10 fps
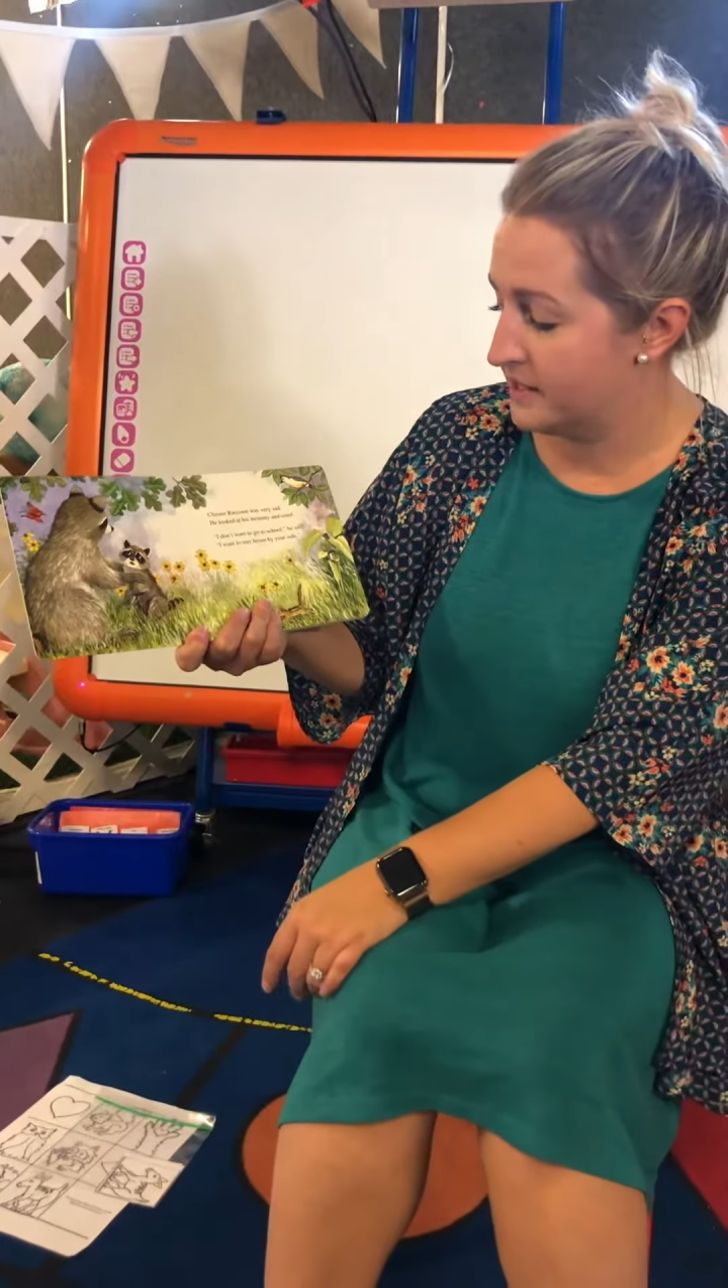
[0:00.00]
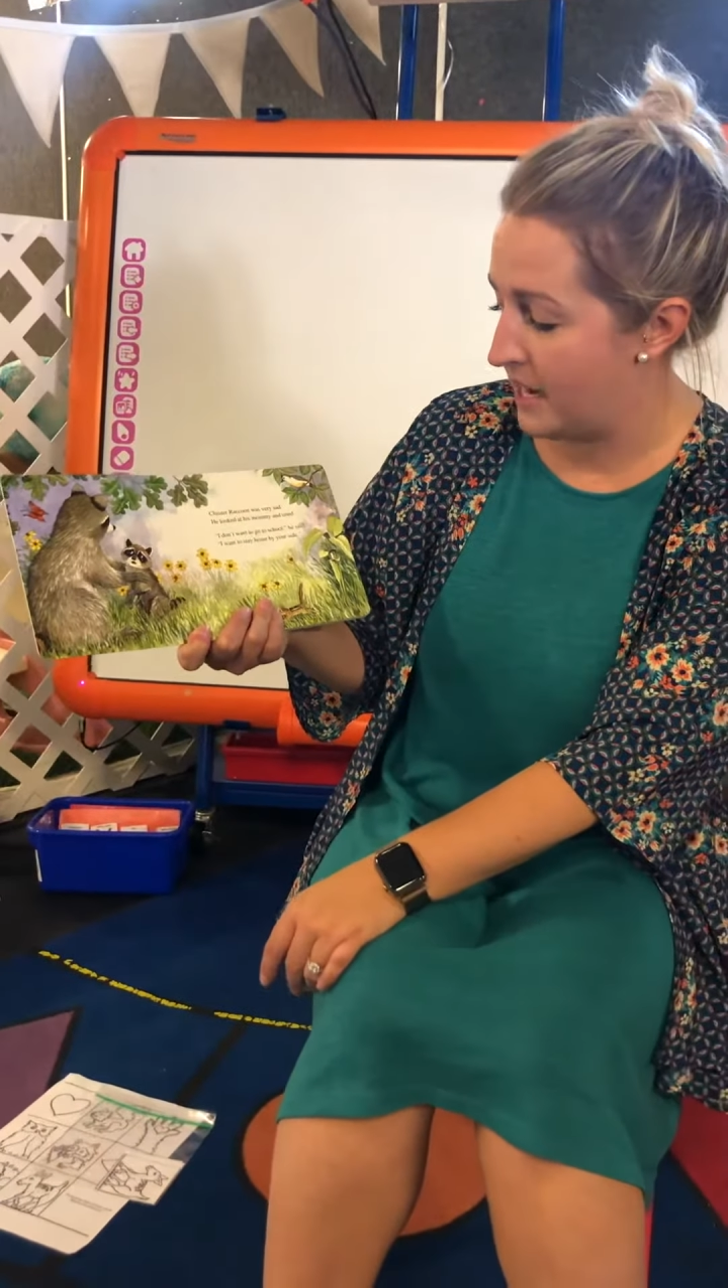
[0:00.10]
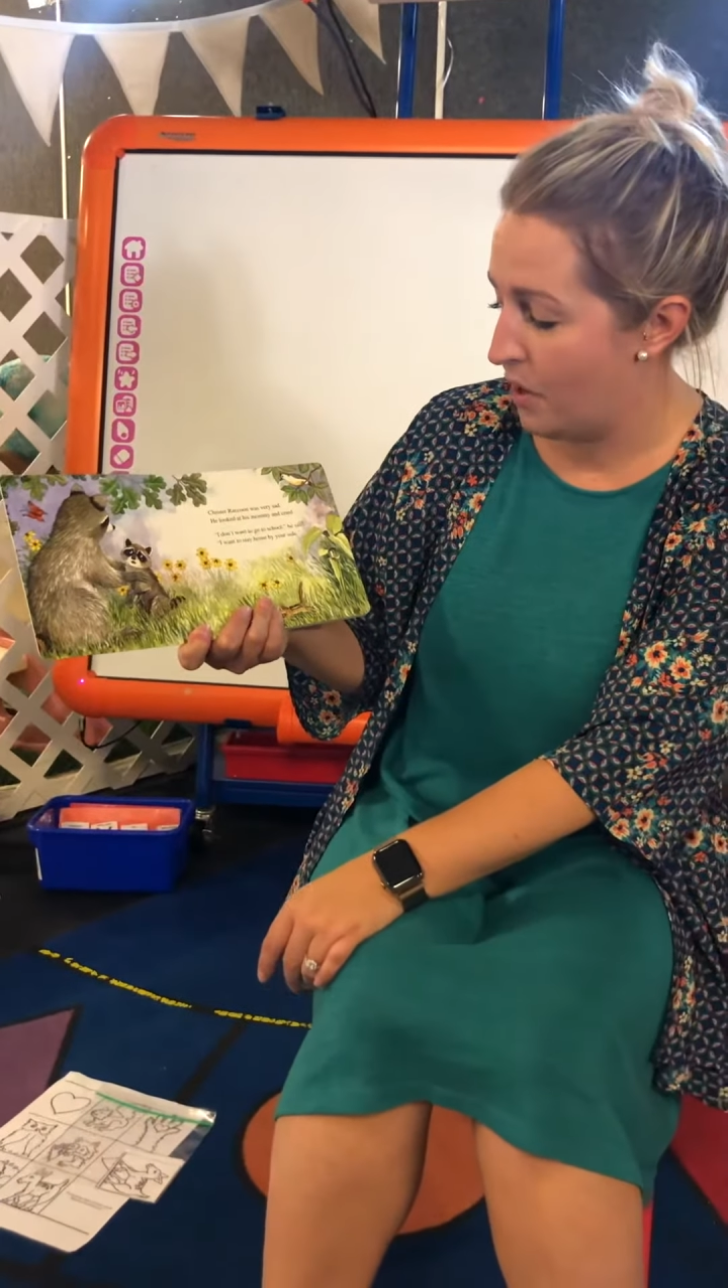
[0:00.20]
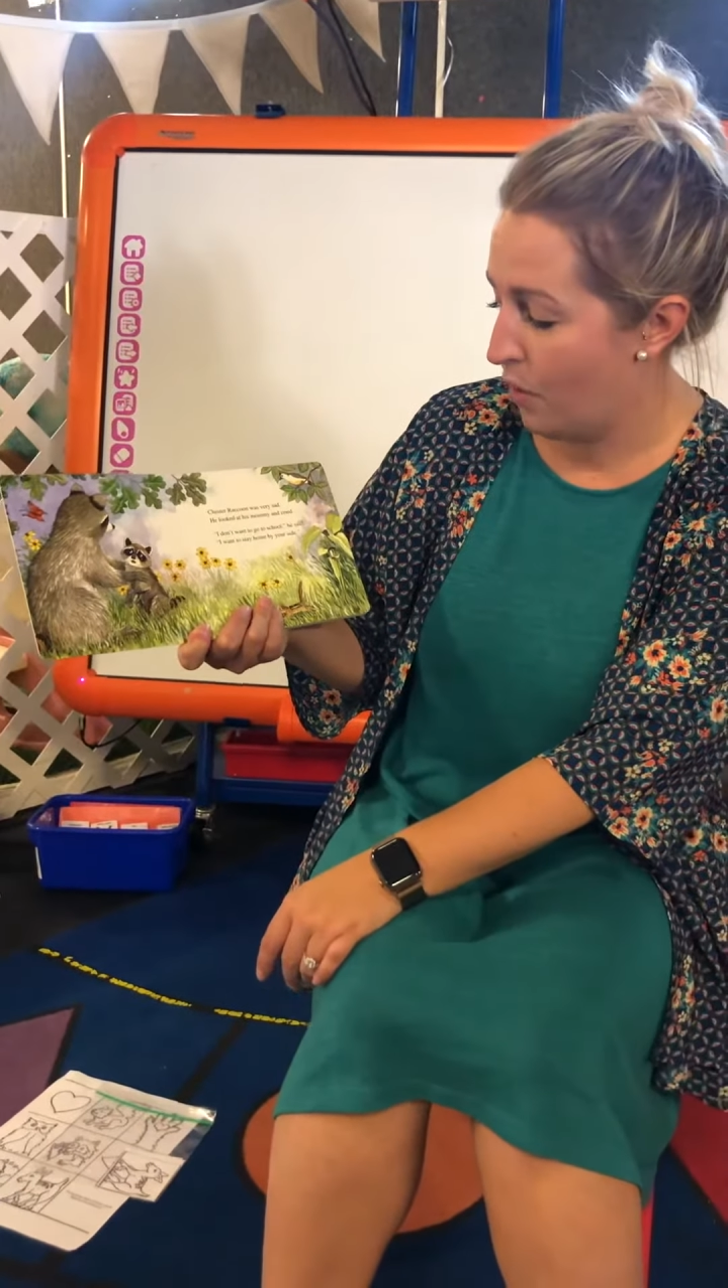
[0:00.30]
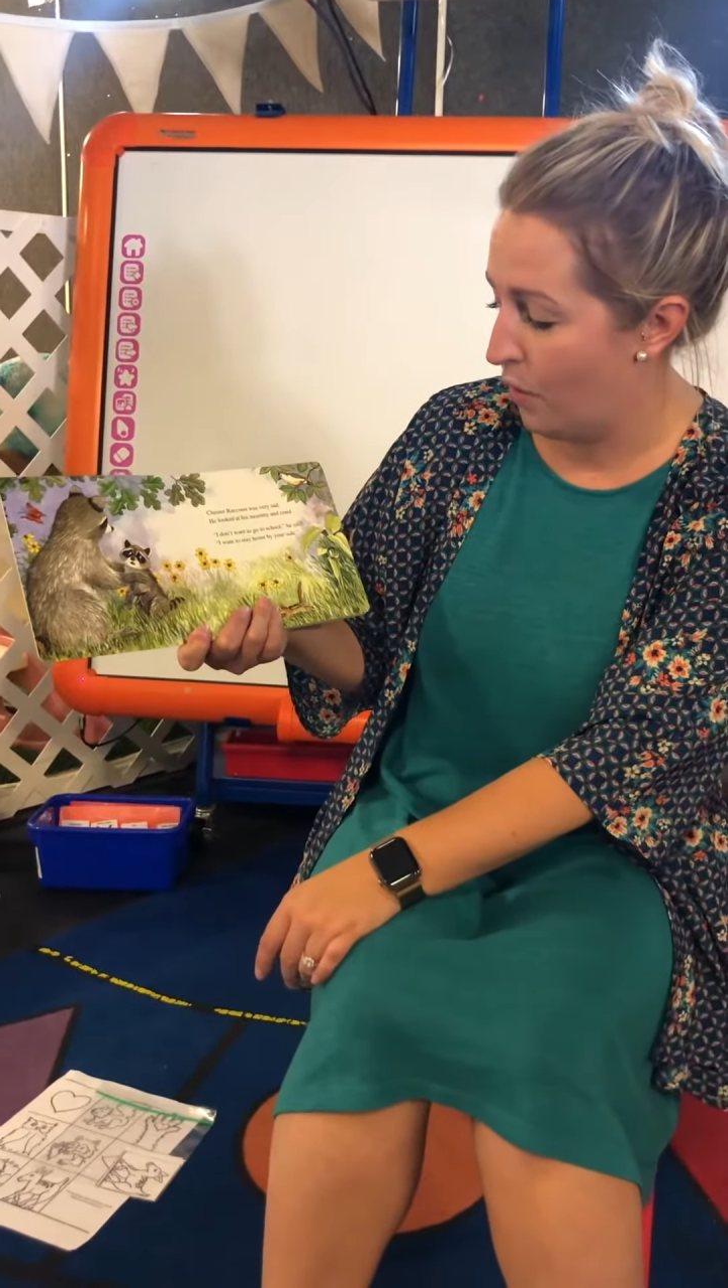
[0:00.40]

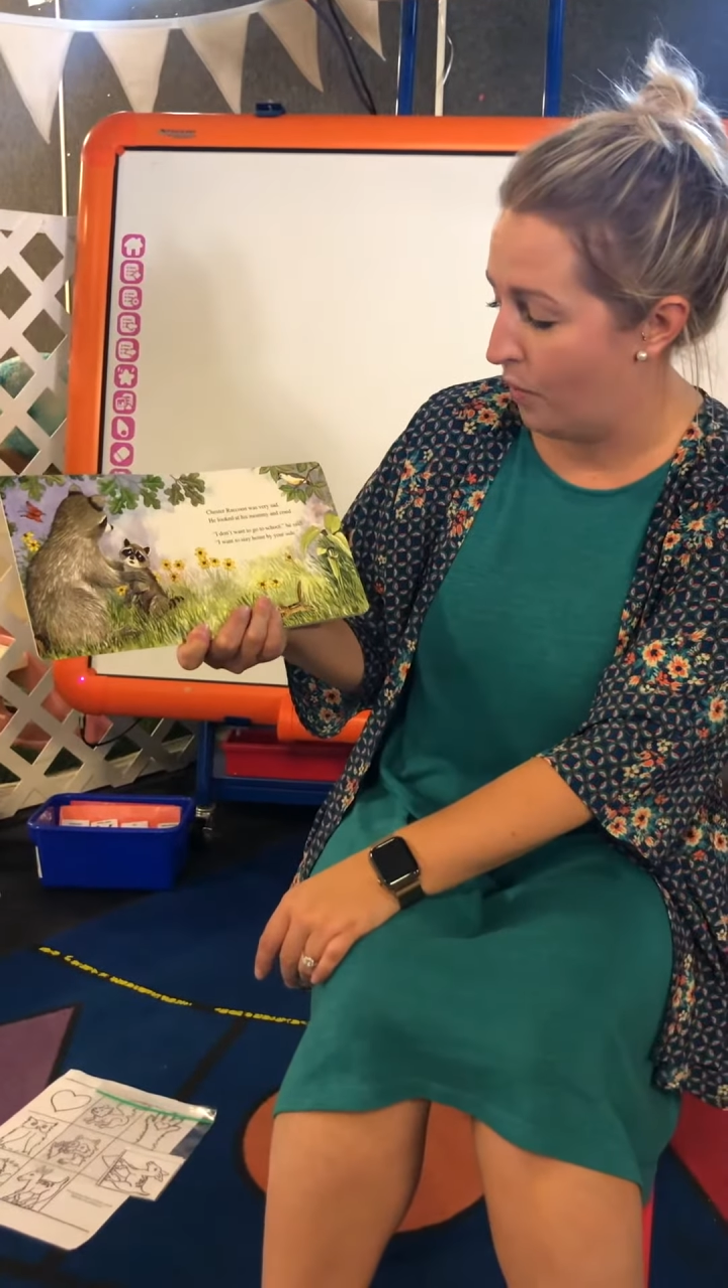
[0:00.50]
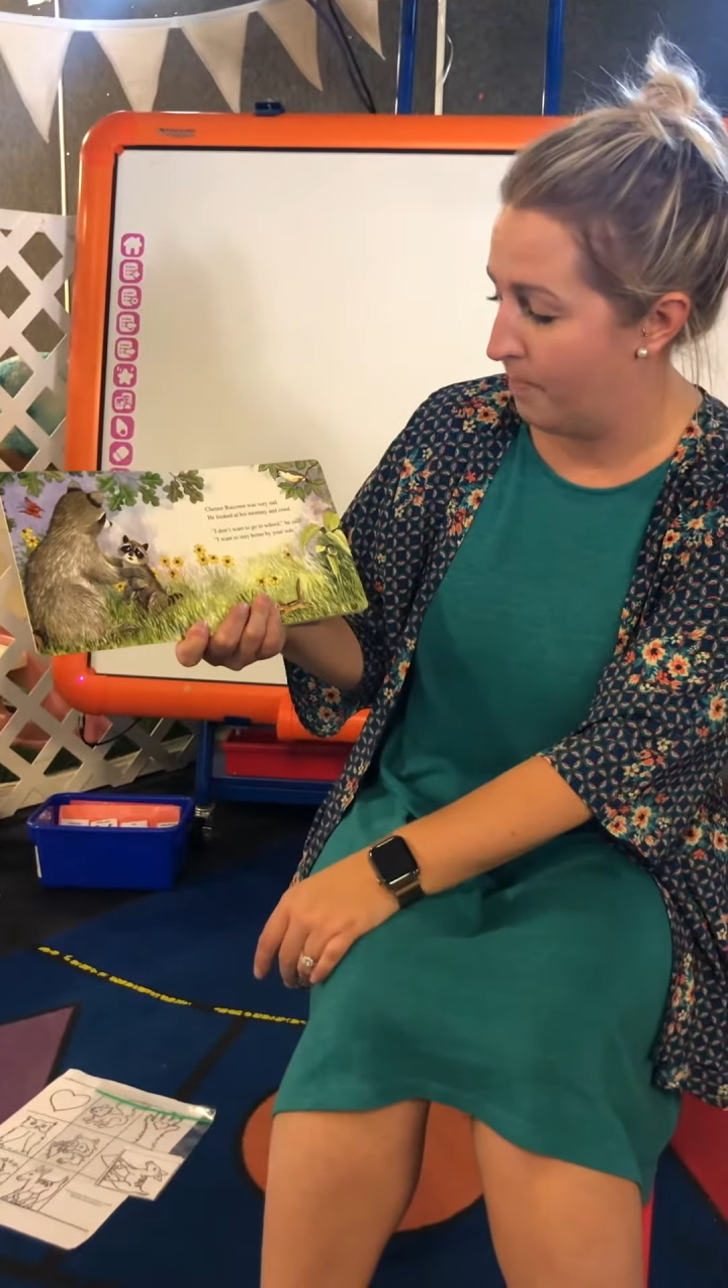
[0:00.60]
home by